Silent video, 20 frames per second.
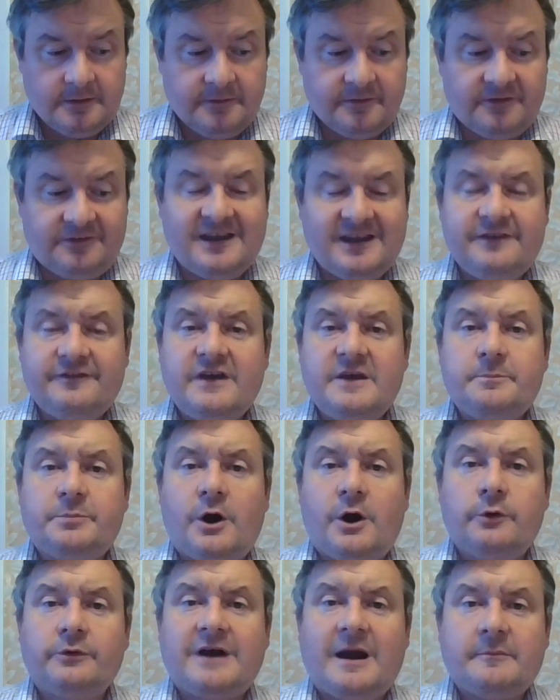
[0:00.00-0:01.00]
The TV
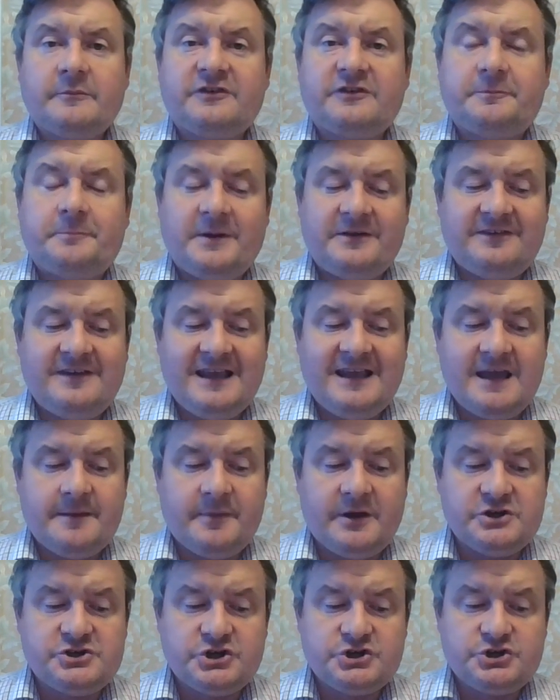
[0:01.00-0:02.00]
programme Spitting
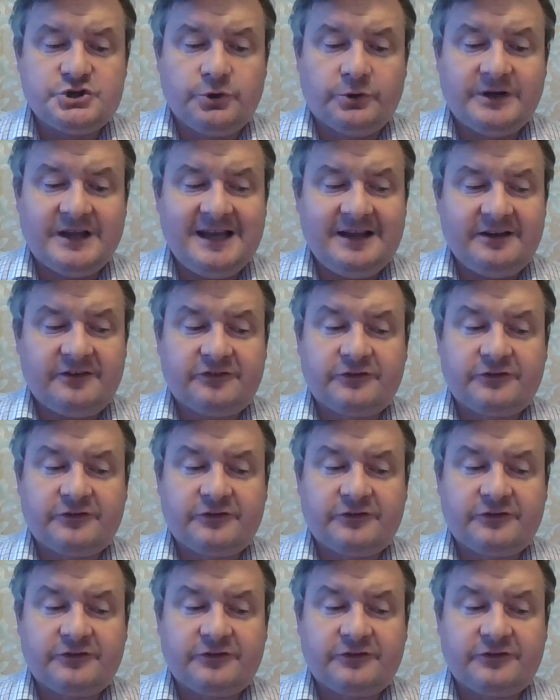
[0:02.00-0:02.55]
Image enjoyed a hit